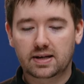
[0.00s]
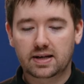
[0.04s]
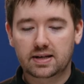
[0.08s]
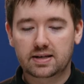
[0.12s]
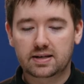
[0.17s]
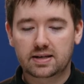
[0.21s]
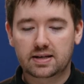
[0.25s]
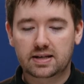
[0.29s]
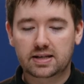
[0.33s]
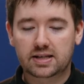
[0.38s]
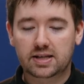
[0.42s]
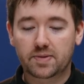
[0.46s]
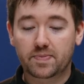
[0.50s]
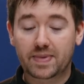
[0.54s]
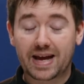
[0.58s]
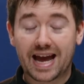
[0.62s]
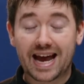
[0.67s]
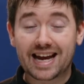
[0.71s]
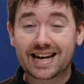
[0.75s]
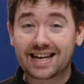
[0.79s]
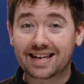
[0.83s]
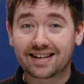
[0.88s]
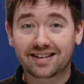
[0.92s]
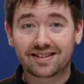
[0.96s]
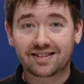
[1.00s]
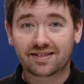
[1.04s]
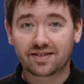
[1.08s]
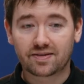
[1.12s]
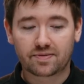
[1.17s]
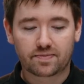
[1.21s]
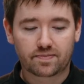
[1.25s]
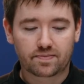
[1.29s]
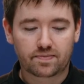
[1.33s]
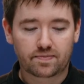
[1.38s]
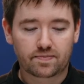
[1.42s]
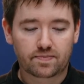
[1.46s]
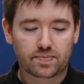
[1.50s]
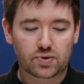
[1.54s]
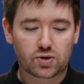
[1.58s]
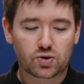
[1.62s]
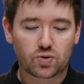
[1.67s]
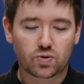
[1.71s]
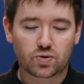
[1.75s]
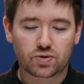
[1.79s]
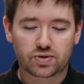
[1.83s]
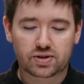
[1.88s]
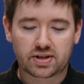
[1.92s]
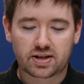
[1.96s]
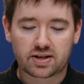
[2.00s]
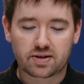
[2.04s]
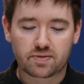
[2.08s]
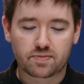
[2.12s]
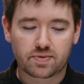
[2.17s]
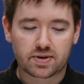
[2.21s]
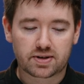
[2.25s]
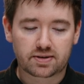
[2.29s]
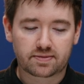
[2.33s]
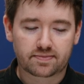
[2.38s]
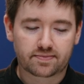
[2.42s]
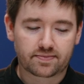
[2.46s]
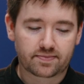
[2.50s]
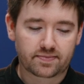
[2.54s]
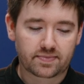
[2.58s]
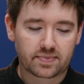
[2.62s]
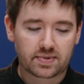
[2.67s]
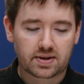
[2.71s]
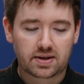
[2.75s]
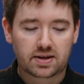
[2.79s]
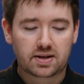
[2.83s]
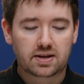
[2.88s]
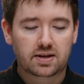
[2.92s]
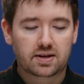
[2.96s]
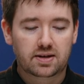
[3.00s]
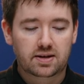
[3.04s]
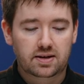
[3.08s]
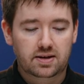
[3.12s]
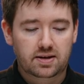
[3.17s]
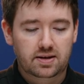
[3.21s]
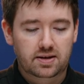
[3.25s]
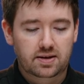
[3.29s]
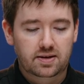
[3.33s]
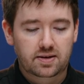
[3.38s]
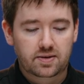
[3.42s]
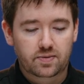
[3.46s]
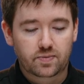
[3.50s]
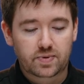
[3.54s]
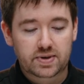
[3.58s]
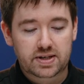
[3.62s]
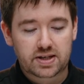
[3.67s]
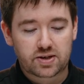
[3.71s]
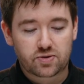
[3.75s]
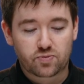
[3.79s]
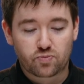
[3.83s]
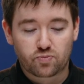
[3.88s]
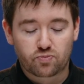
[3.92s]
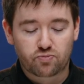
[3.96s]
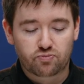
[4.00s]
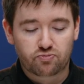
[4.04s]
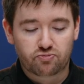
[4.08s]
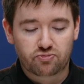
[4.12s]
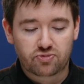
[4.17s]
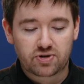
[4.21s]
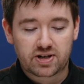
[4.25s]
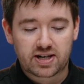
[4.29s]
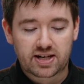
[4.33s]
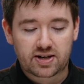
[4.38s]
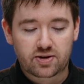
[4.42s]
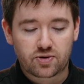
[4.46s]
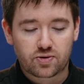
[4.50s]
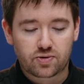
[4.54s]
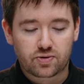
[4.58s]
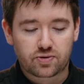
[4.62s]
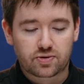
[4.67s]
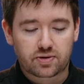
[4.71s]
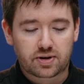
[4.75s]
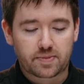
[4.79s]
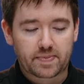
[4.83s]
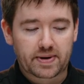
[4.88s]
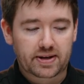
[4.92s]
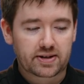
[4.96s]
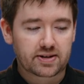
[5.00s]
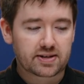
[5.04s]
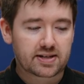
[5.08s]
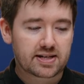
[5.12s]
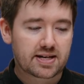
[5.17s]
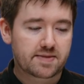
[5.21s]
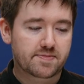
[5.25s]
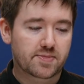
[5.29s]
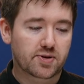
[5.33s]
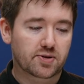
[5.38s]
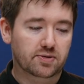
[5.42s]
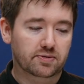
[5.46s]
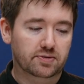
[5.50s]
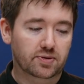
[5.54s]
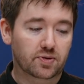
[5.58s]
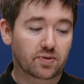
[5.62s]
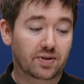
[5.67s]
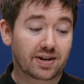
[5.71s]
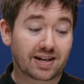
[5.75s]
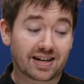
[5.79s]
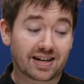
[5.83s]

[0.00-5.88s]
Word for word: And this can be any source that you want, which is really cool about the SeeMo. You can